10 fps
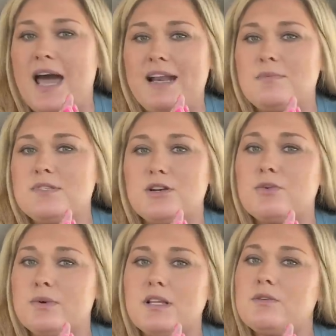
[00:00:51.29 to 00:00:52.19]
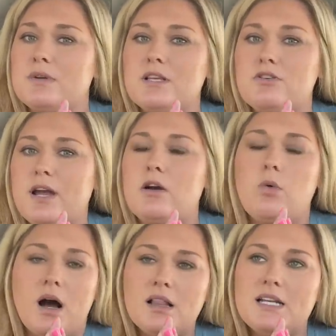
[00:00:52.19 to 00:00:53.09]
items that are really, really great
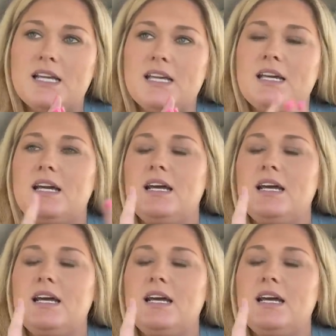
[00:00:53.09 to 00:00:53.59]
quality.